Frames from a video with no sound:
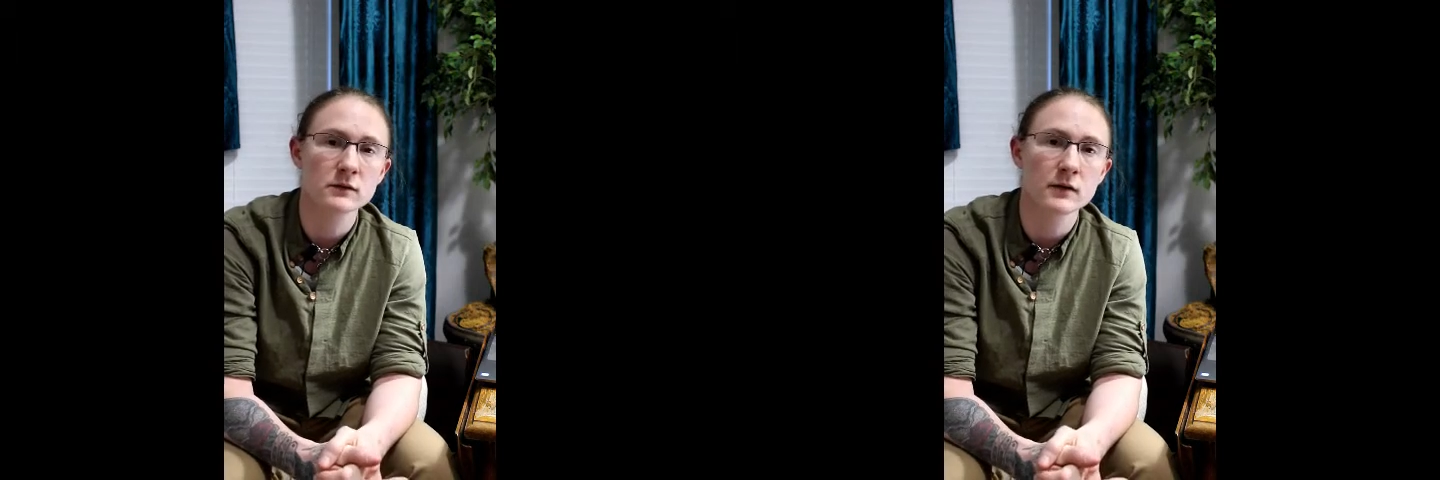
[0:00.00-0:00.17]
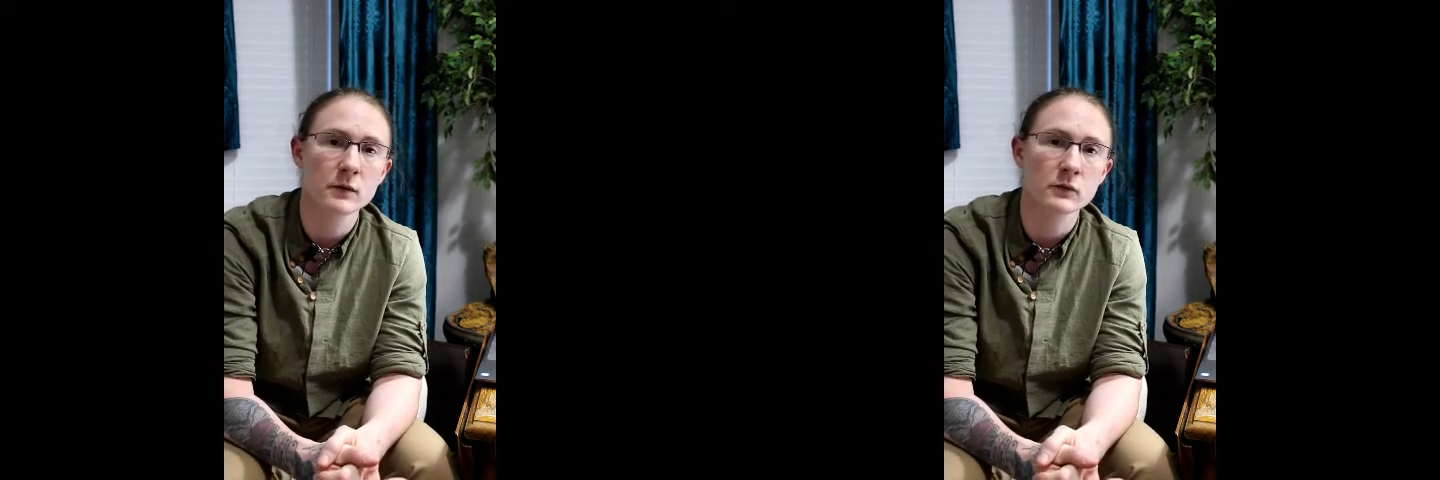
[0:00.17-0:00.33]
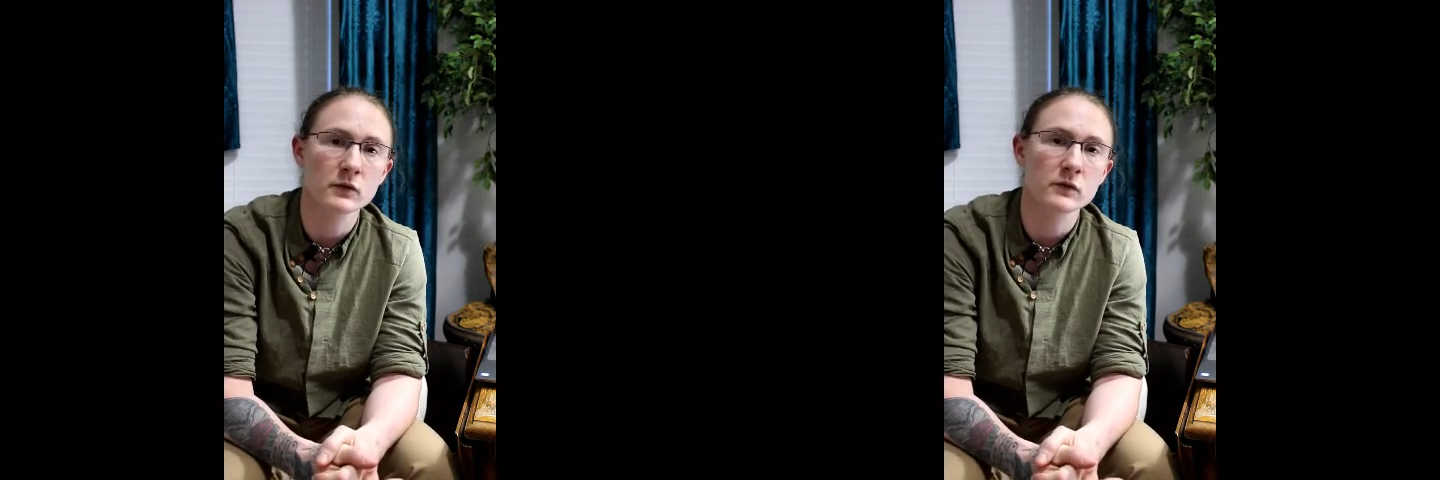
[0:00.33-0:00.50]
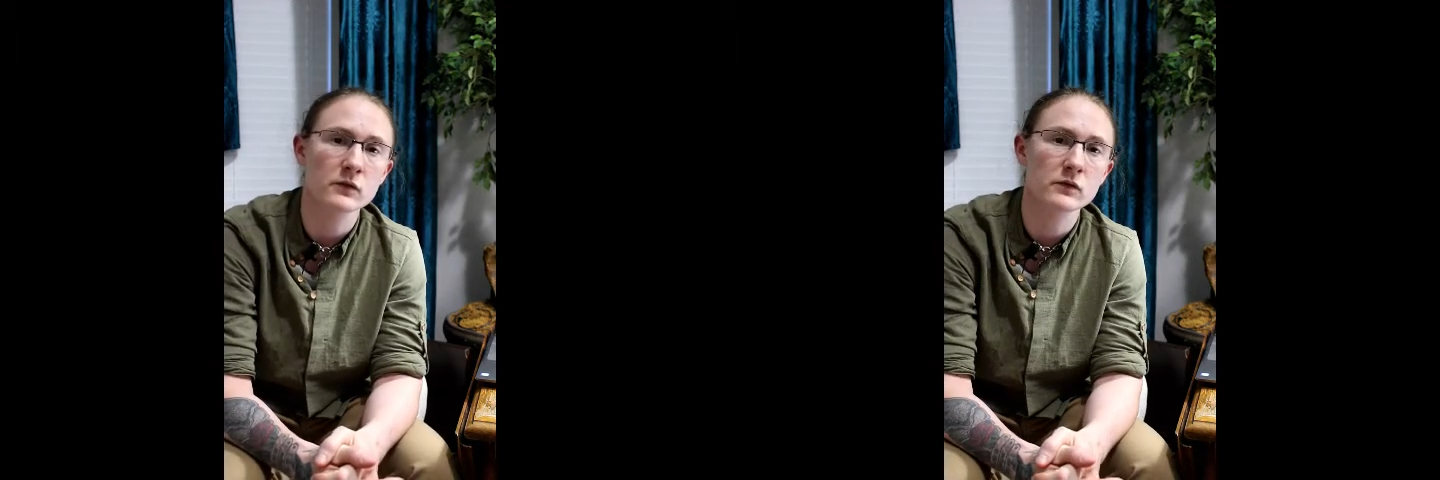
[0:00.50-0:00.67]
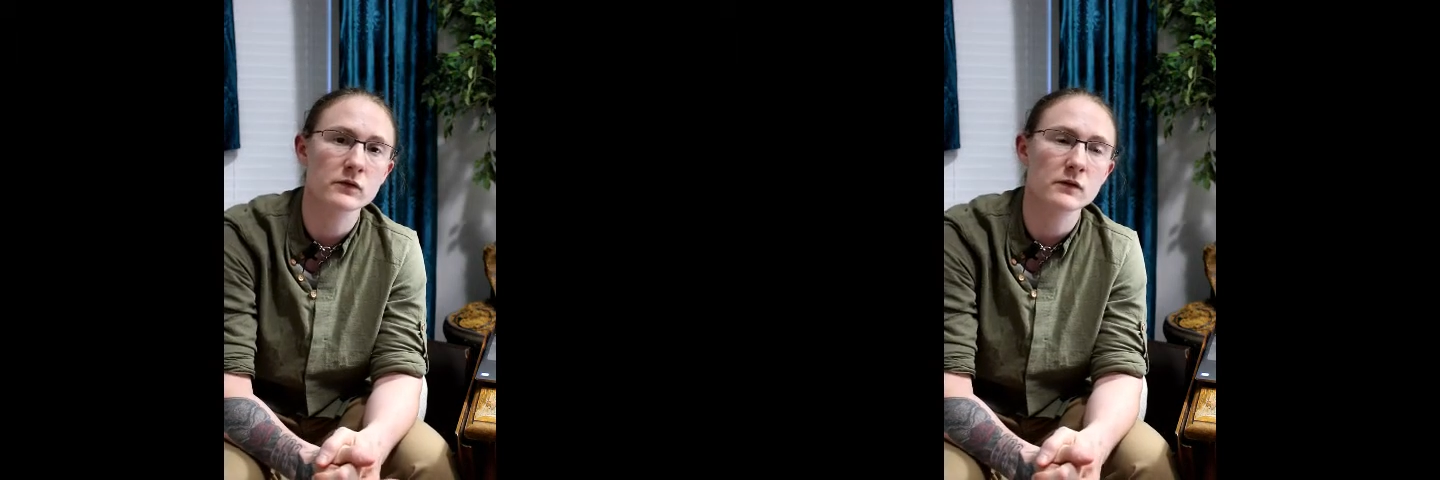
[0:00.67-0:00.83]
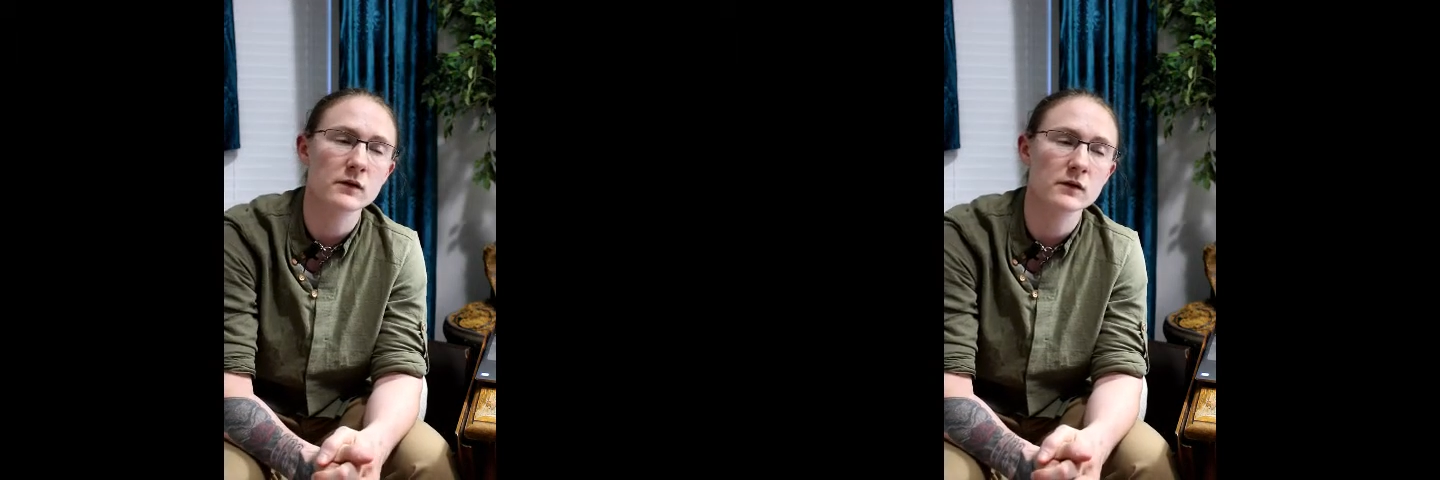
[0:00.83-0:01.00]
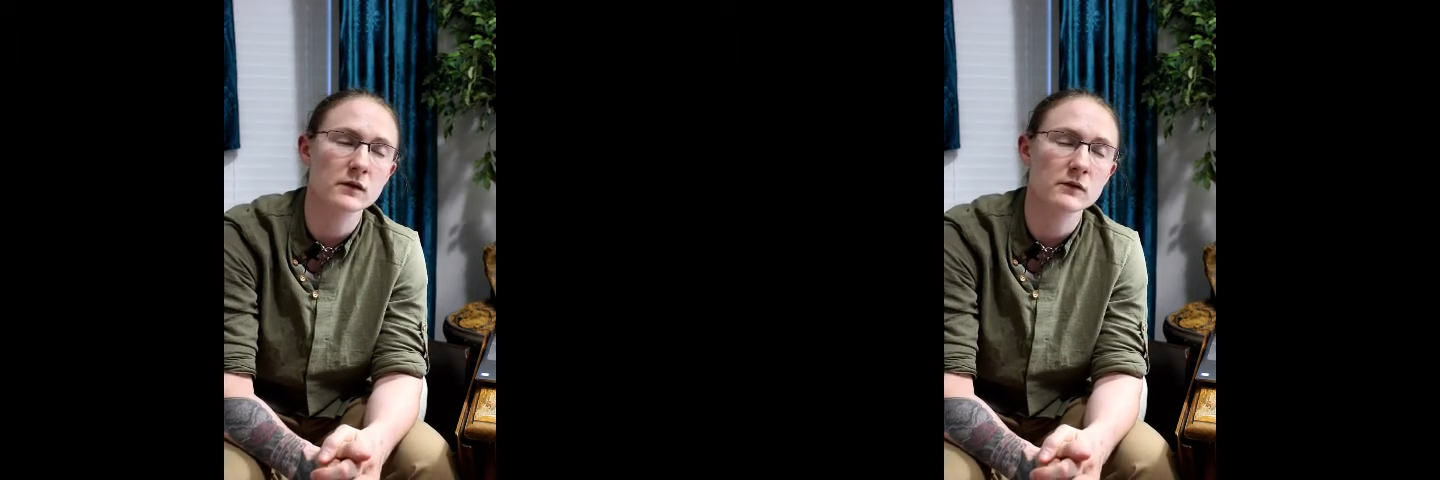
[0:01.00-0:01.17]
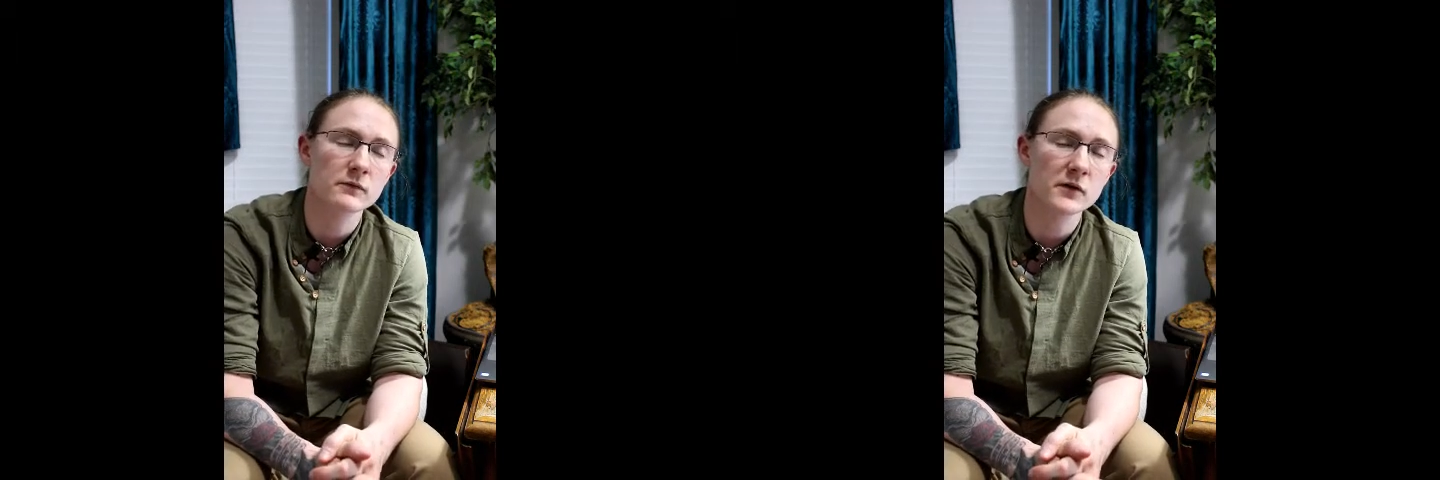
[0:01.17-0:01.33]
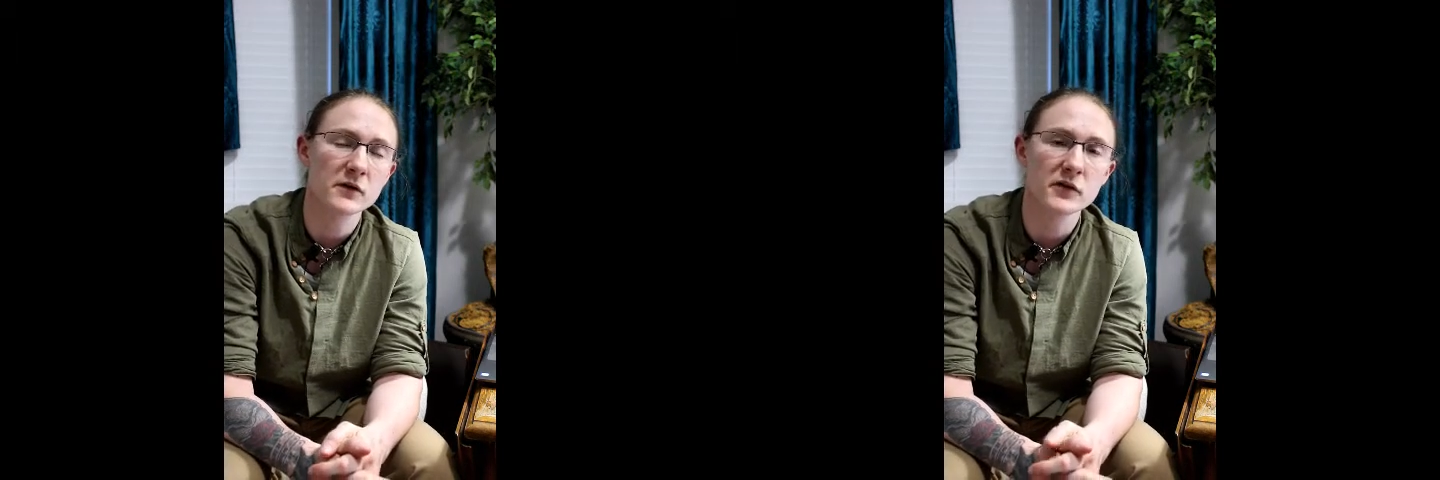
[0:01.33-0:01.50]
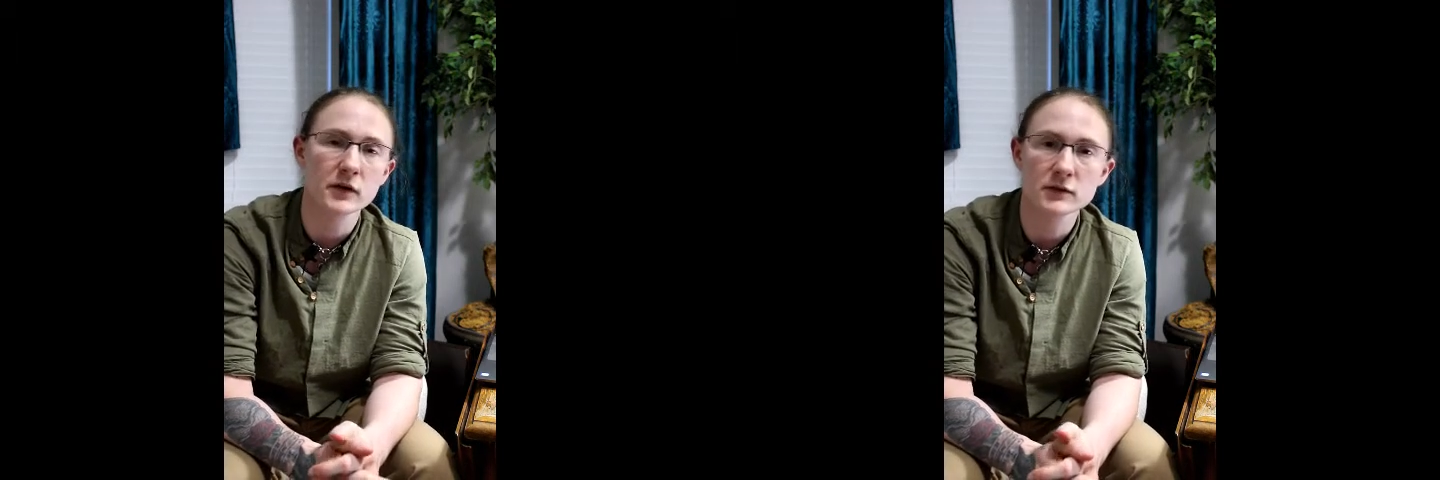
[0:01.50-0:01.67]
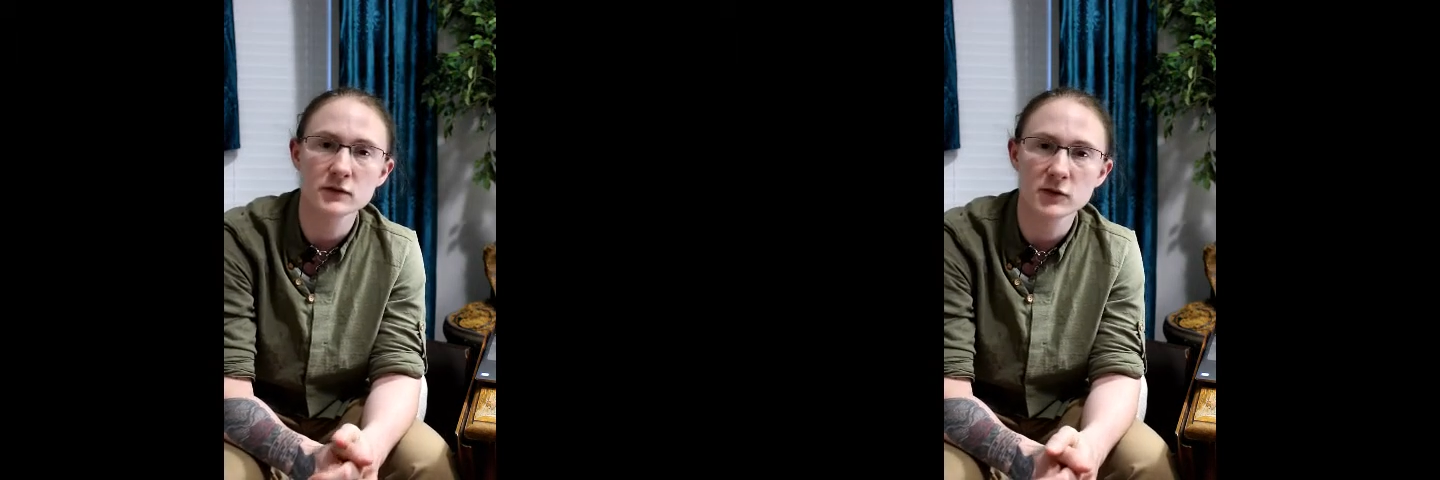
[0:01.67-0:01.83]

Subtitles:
That was very fun